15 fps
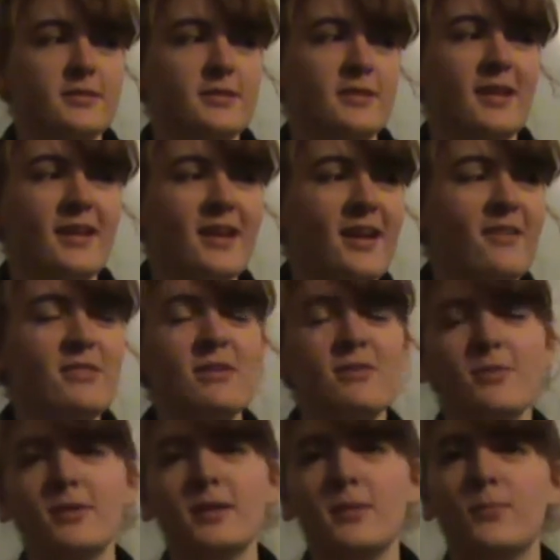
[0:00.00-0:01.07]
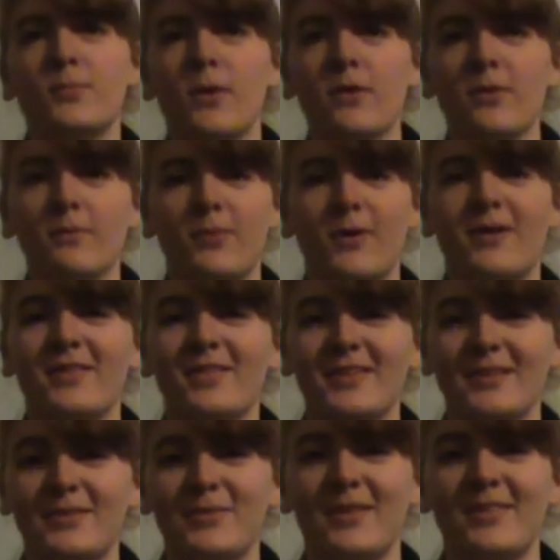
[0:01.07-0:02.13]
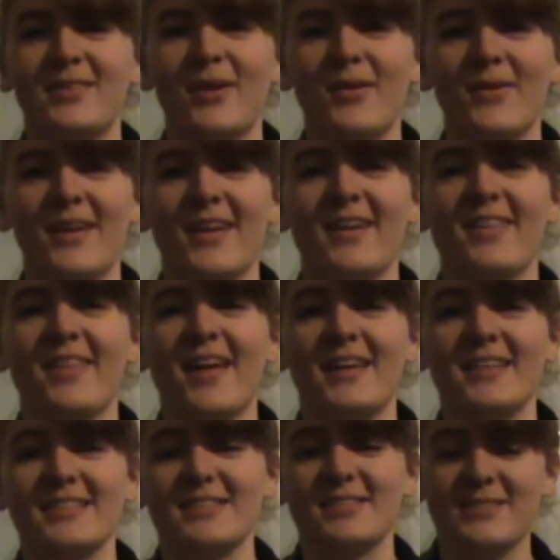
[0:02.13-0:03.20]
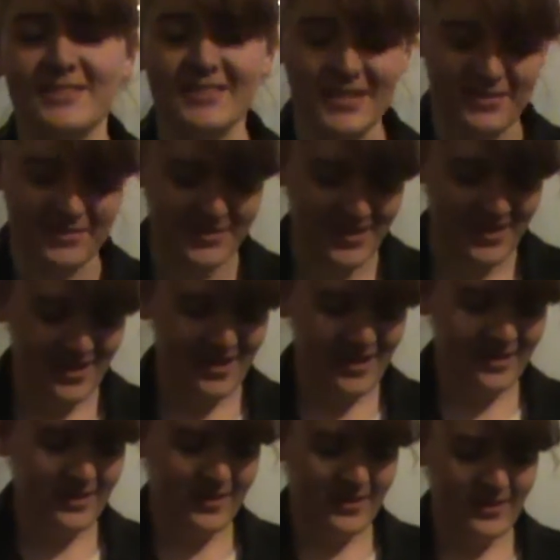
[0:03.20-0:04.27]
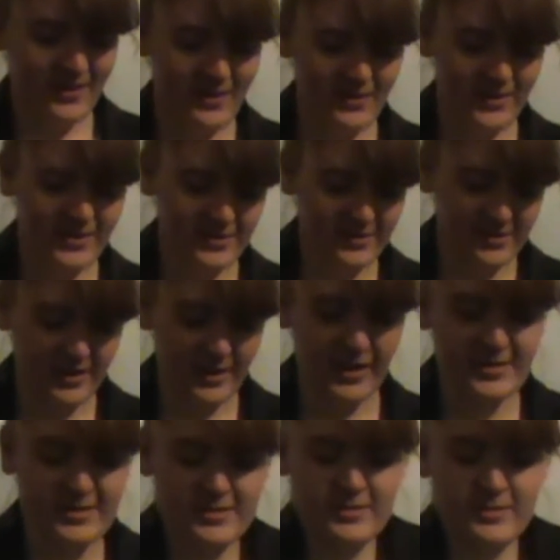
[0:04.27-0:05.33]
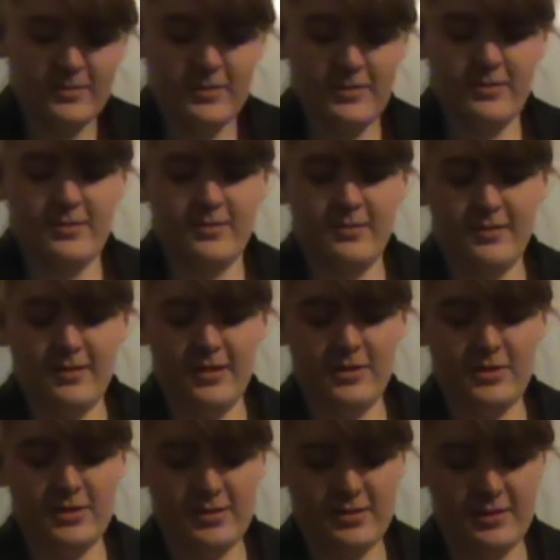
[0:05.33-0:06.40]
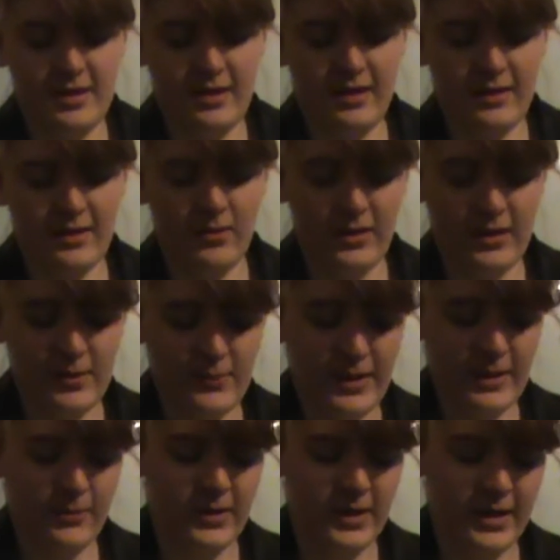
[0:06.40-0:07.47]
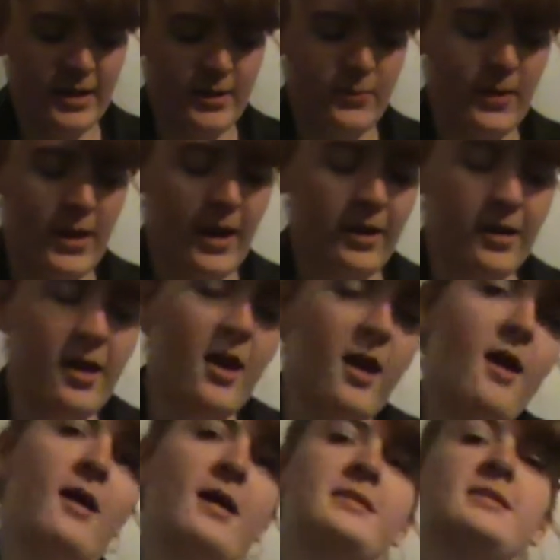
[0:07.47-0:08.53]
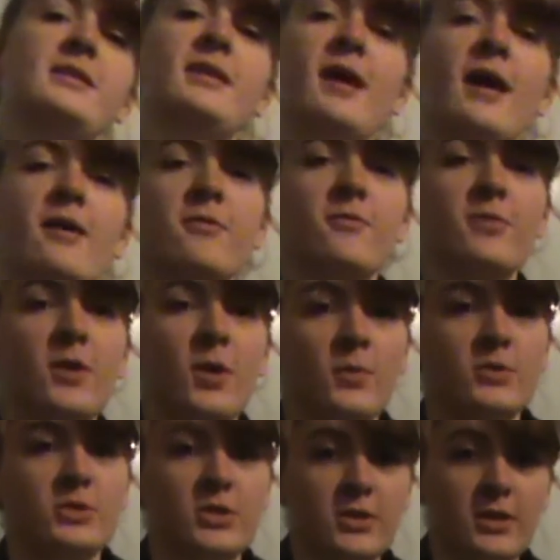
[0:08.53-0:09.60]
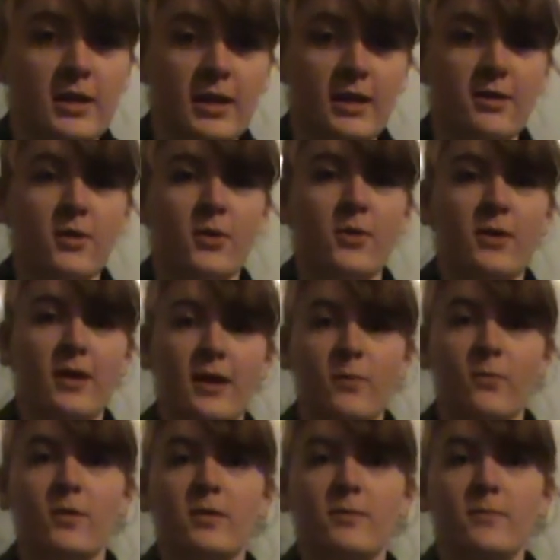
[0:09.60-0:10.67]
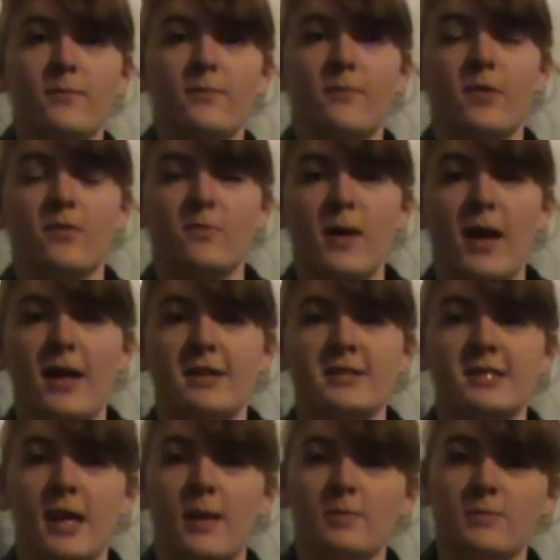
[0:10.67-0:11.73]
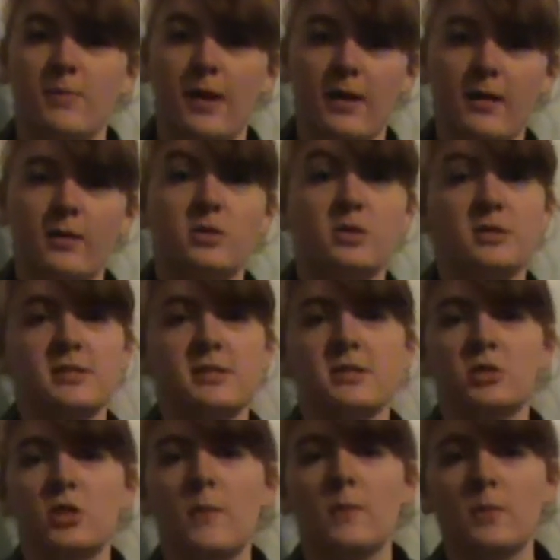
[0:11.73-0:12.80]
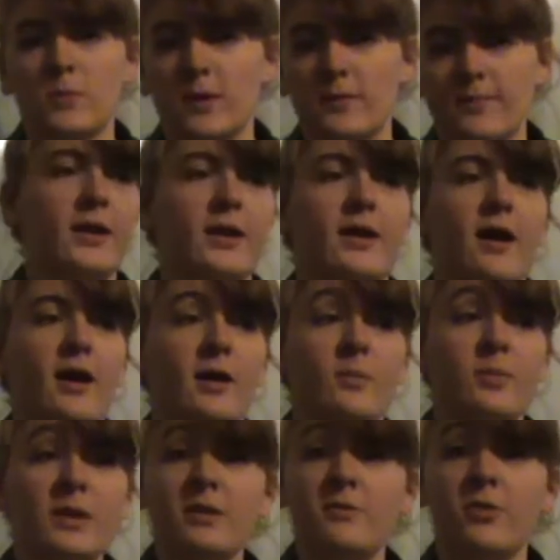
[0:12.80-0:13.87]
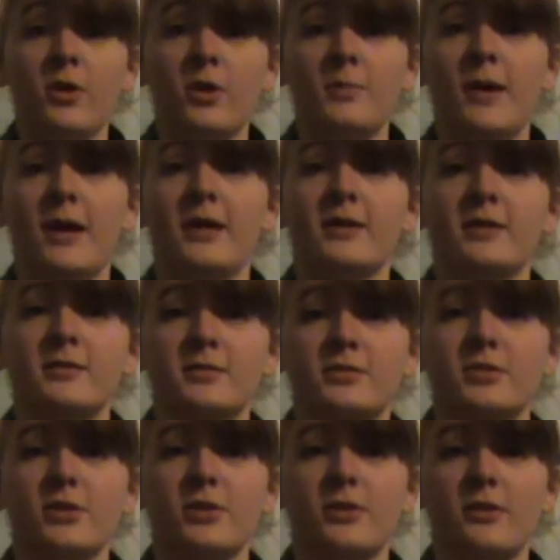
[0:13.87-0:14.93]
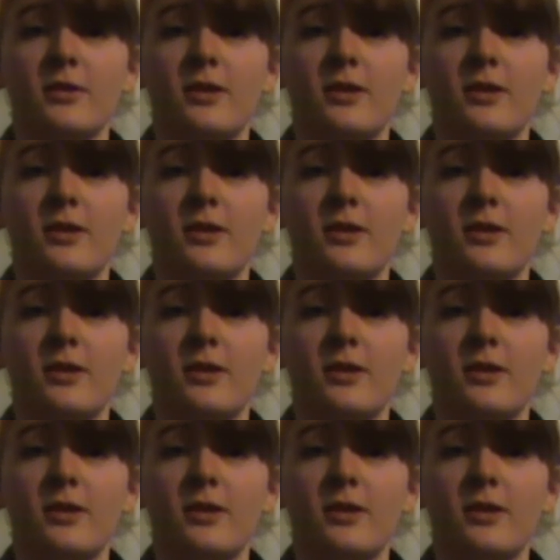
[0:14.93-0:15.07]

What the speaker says: Like, I've never really bothered with knowing that sort of stuff. I guess I just think I'll get them back when I get them back. I did have the opportunity to go get one of my exams back, just the German one. I completely forgot about it, so